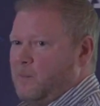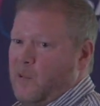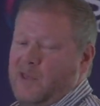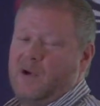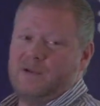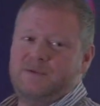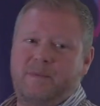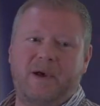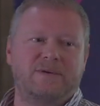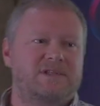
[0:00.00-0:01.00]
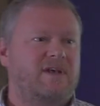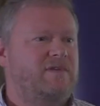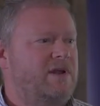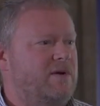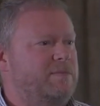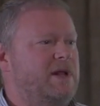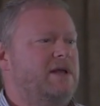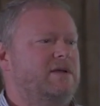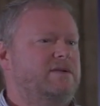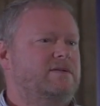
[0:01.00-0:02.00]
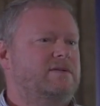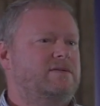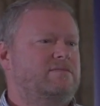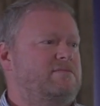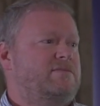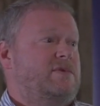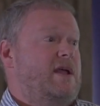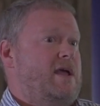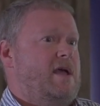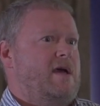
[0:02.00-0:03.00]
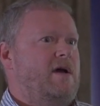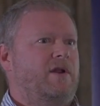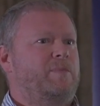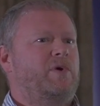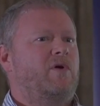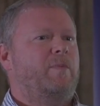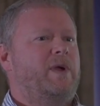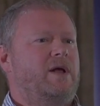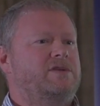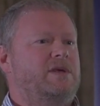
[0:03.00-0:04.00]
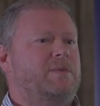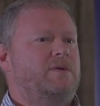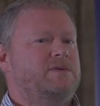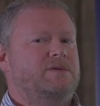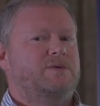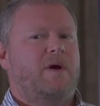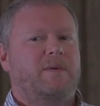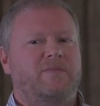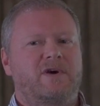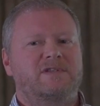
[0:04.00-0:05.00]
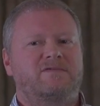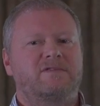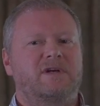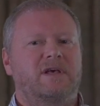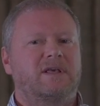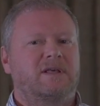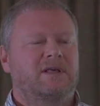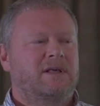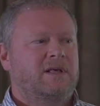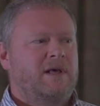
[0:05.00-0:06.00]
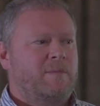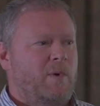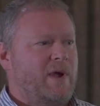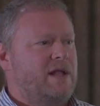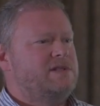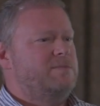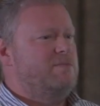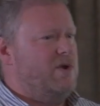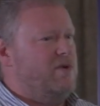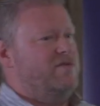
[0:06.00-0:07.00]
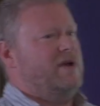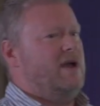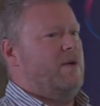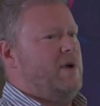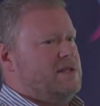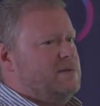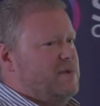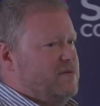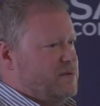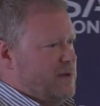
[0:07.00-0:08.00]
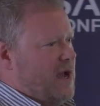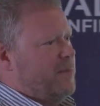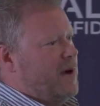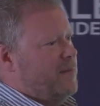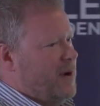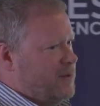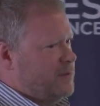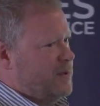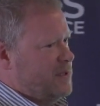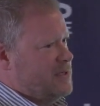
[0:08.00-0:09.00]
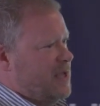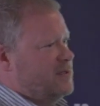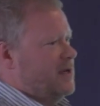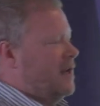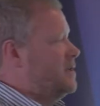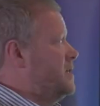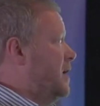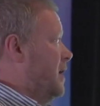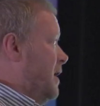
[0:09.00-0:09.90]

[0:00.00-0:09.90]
But they got to about 70-odd million in a pure PLG motion. It's quite impressive, really. But we had to move it, and we had to move to an outbound motion with intentionality.